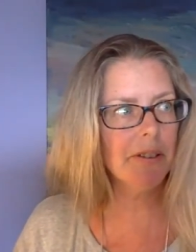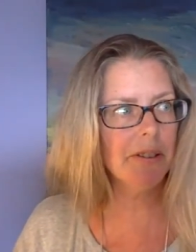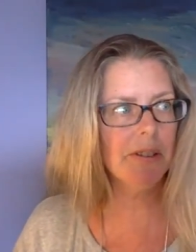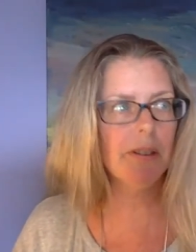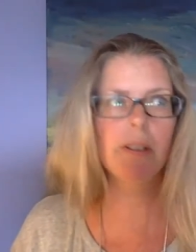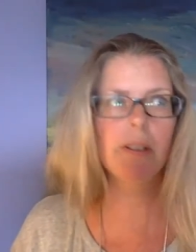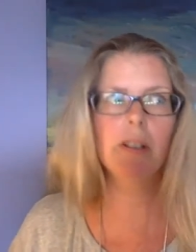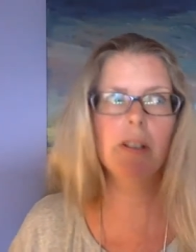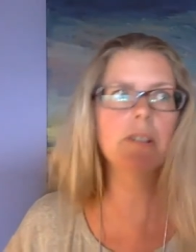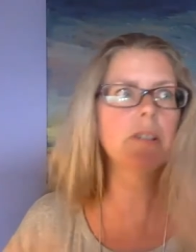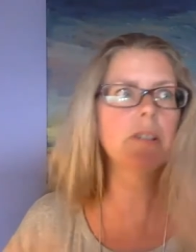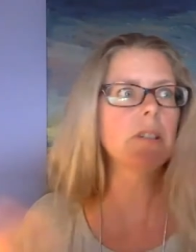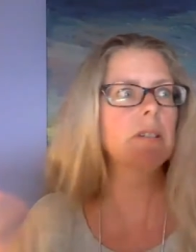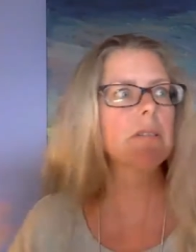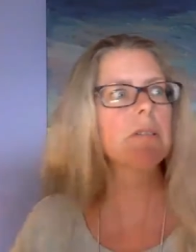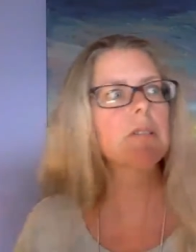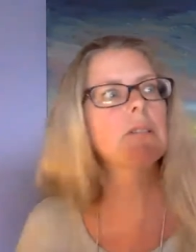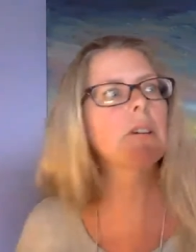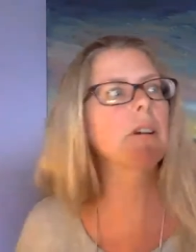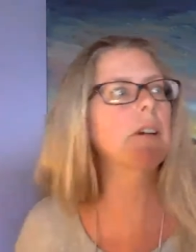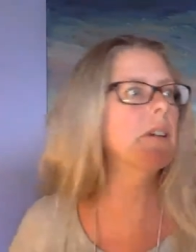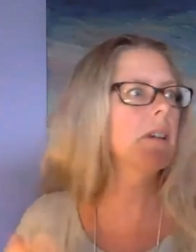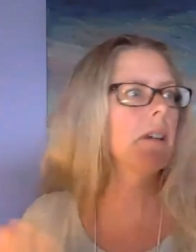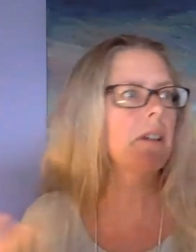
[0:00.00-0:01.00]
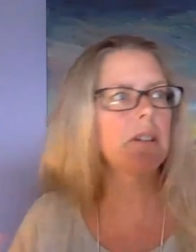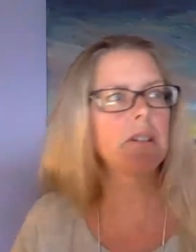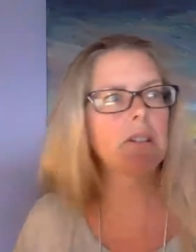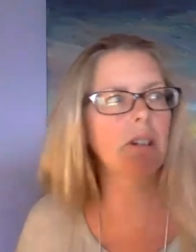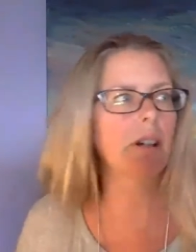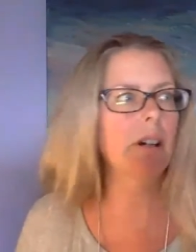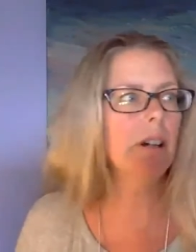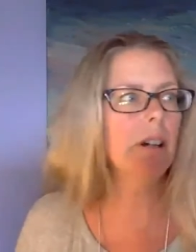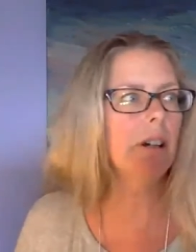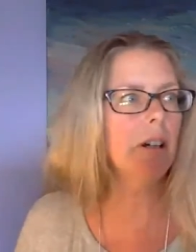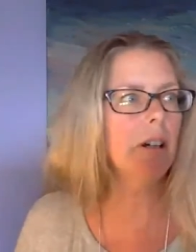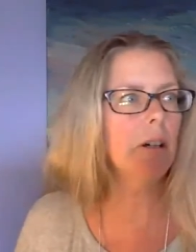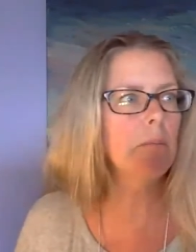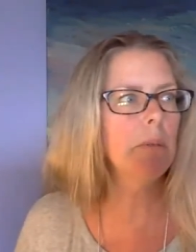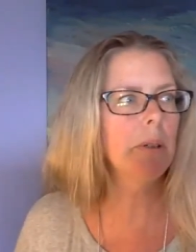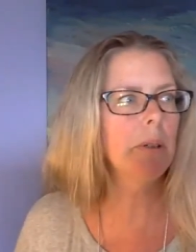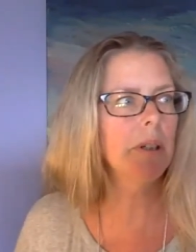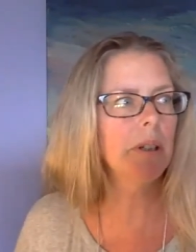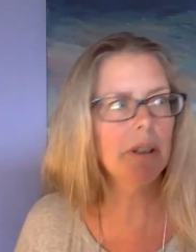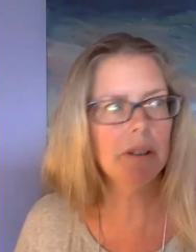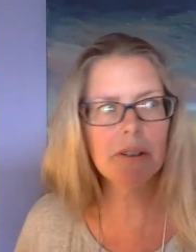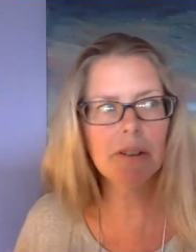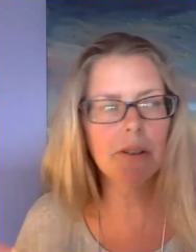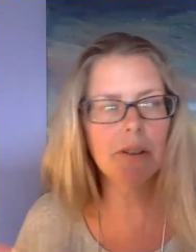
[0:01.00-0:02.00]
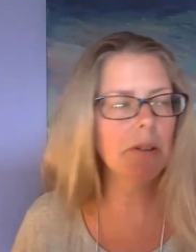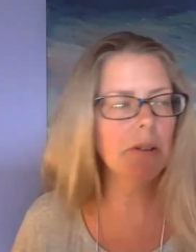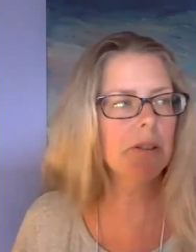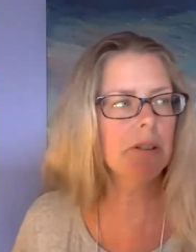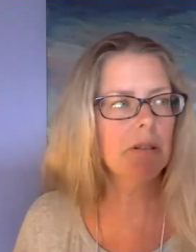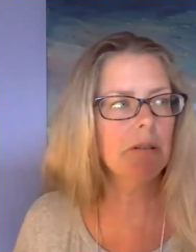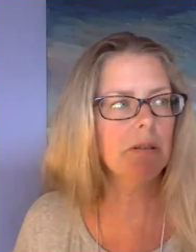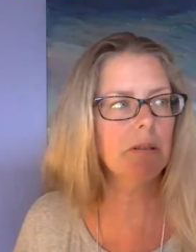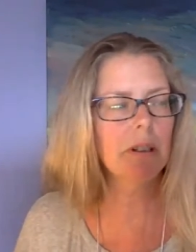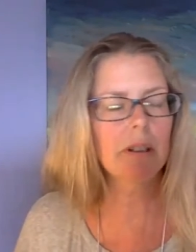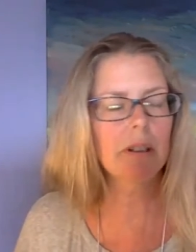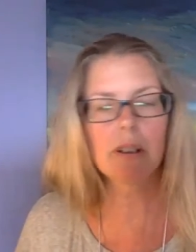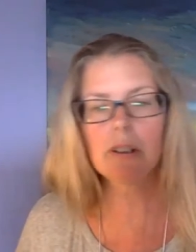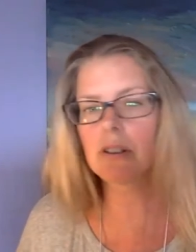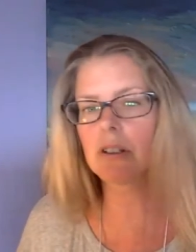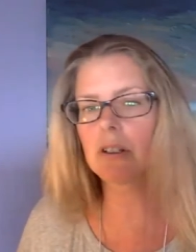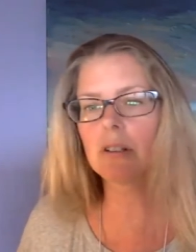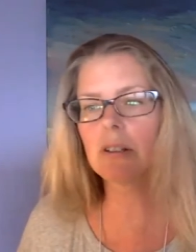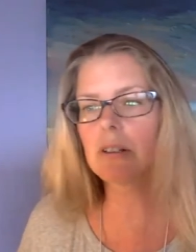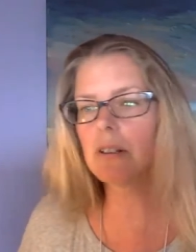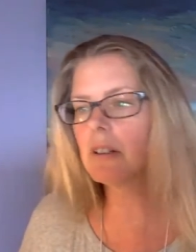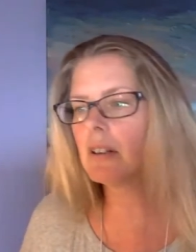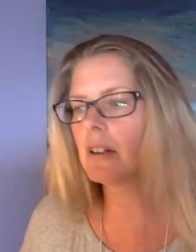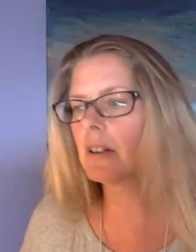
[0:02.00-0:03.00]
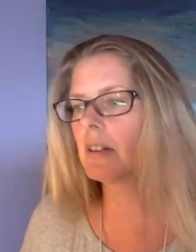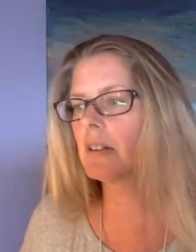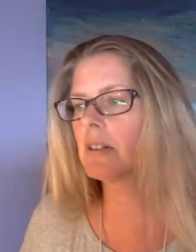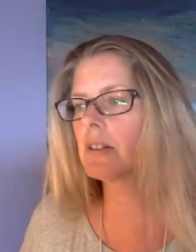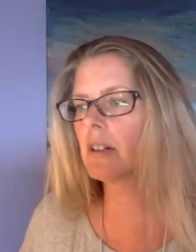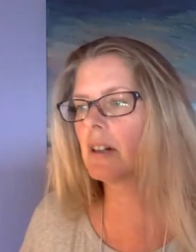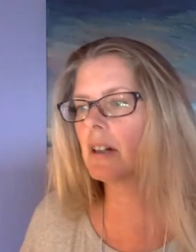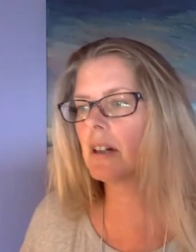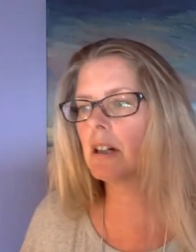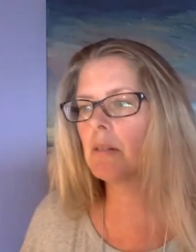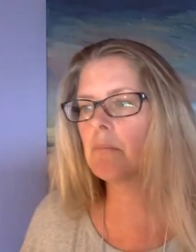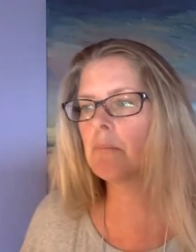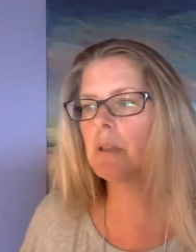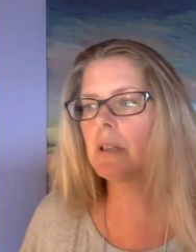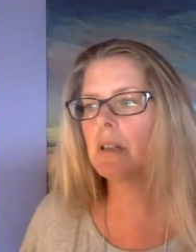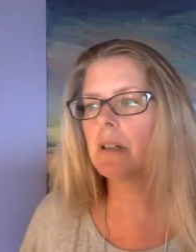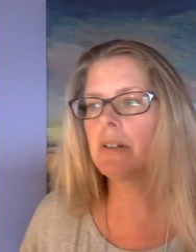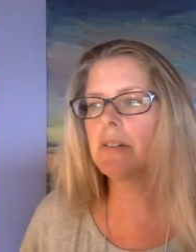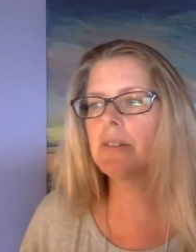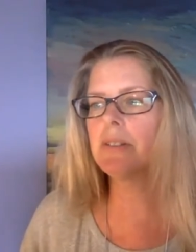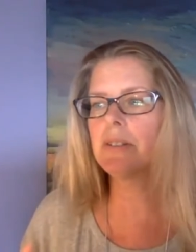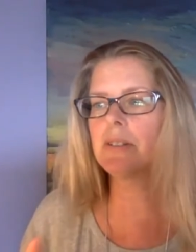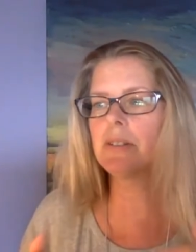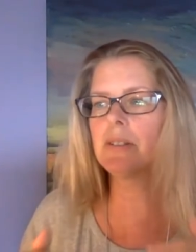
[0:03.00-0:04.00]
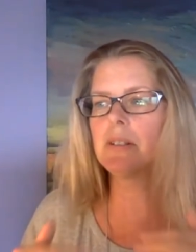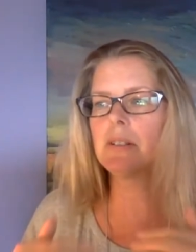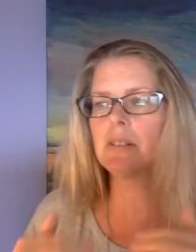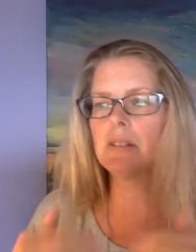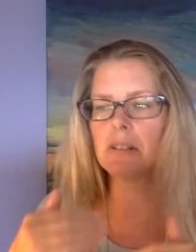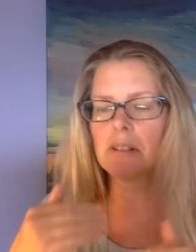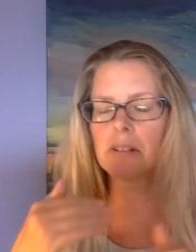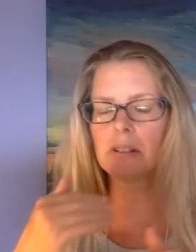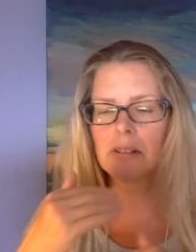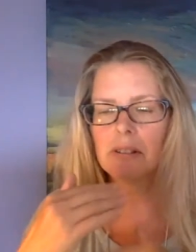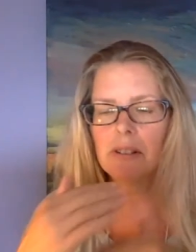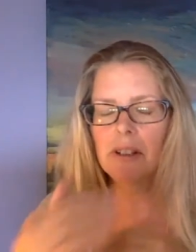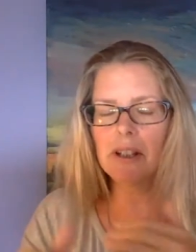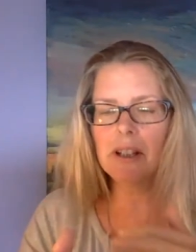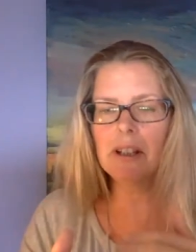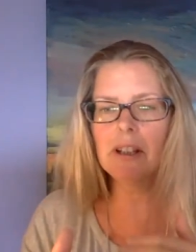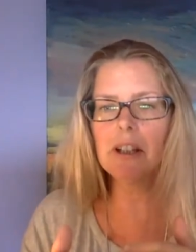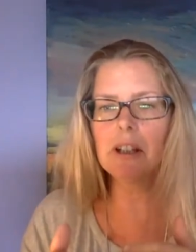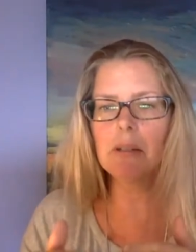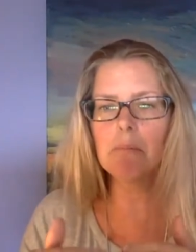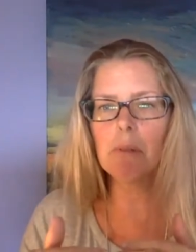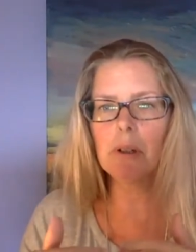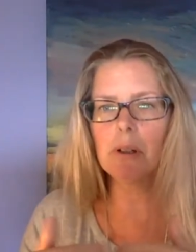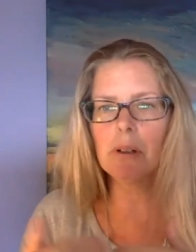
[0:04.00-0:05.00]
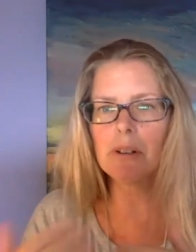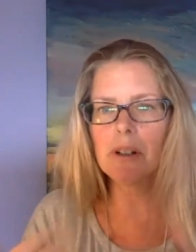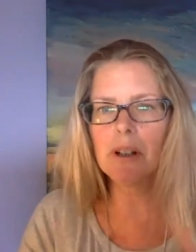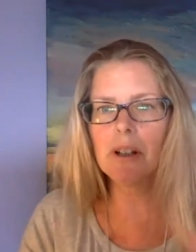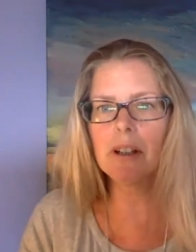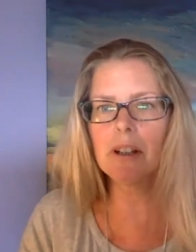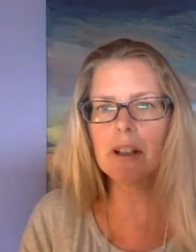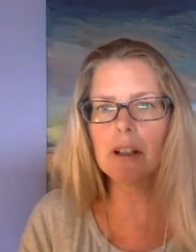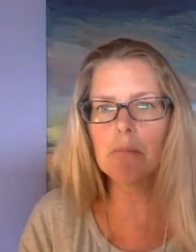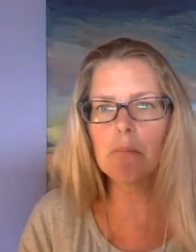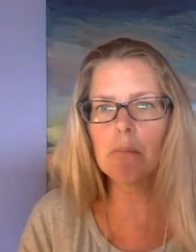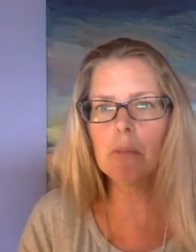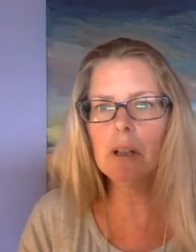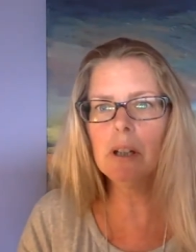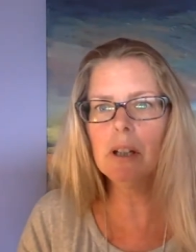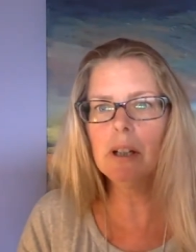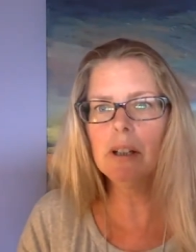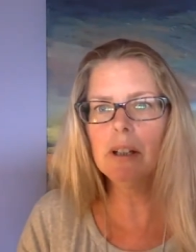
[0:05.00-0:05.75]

So then she was trying to get a job in social work and she couldn't get a job because her name